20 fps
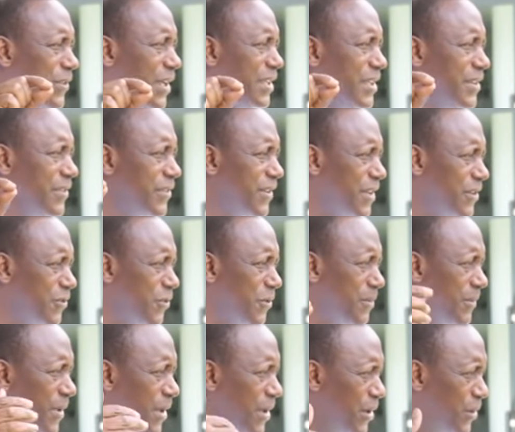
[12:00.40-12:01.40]
of Eden
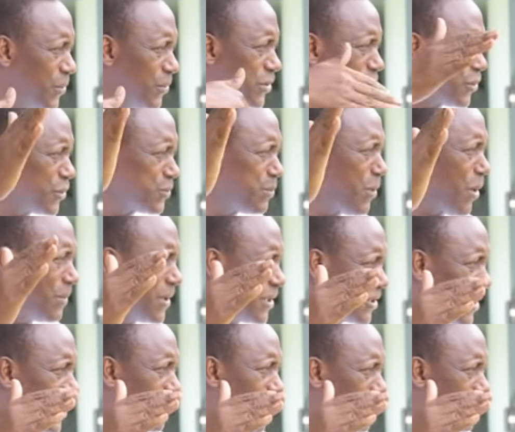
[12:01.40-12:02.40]
Syndrome, which was
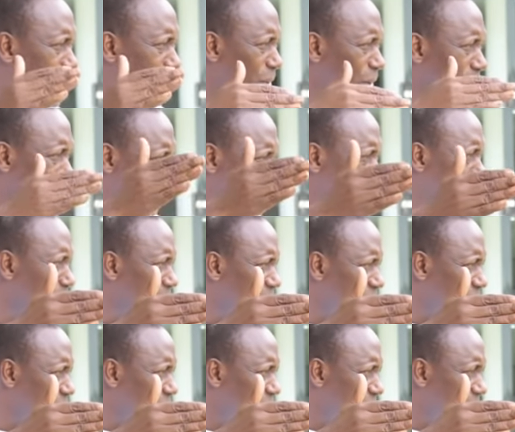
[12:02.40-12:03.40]
published around the world a few
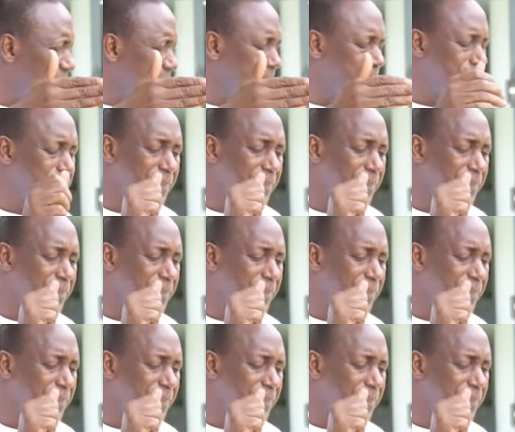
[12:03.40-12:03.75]
months later.